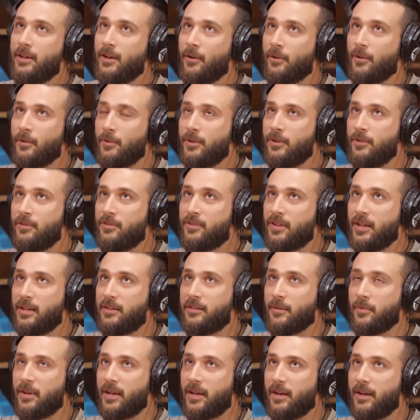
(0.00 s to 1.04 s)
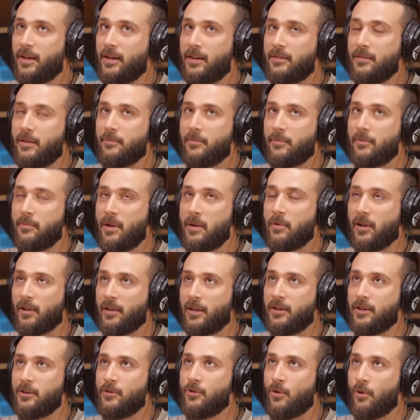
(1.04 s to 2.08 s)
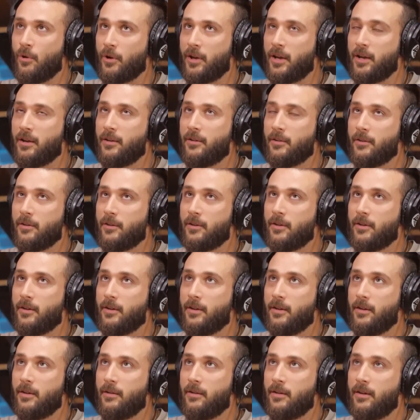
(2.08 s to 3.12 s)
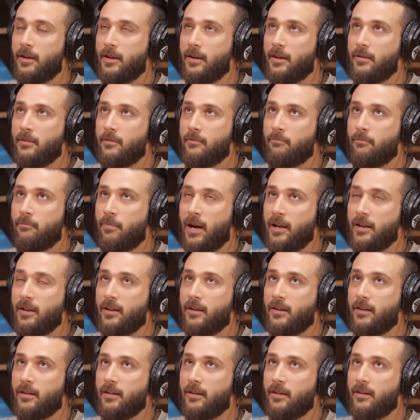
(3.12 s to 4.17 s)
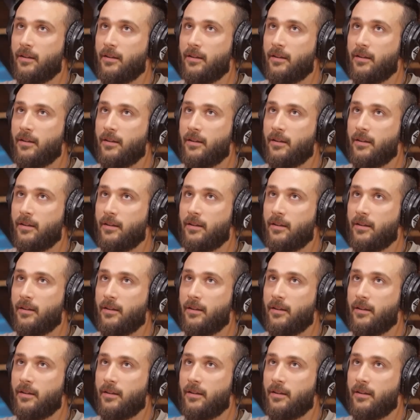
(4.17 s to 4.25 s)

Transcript: You know, you said something, and maybe I'll let you quote it, but